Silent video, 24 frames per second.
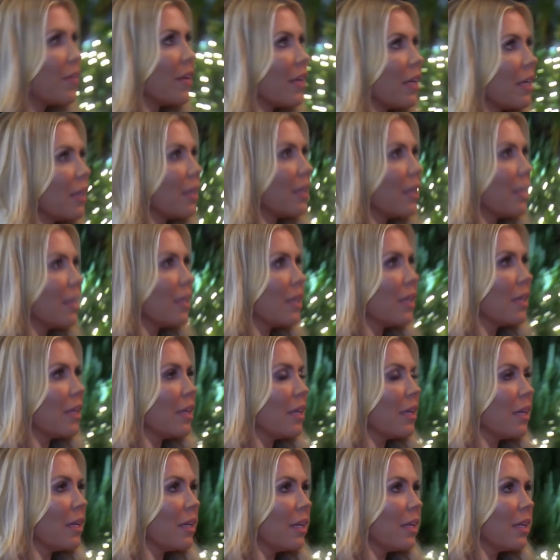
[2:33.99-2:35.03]
I just had the
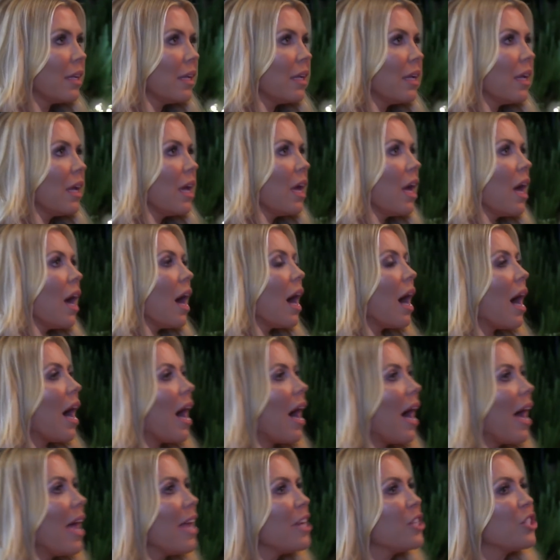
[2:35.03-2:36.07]
worst week of my life,
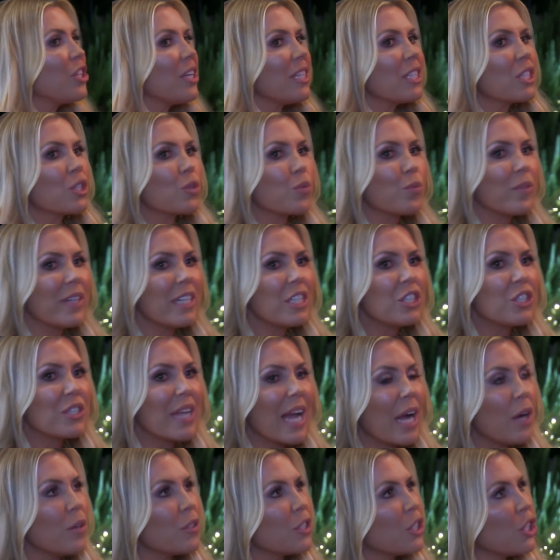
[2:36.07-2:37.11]
I just reached
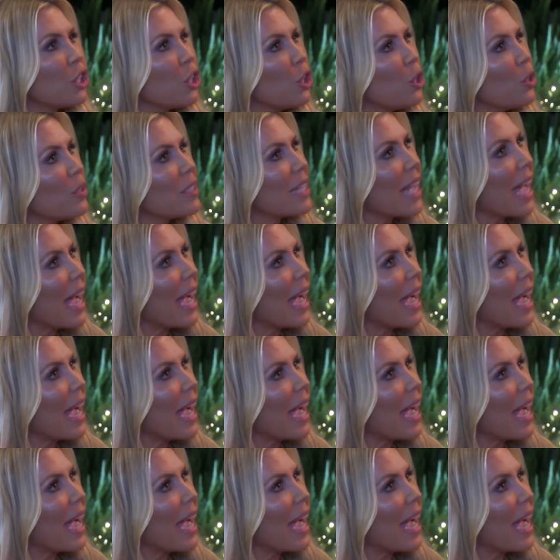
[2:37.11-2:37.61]
out to you, to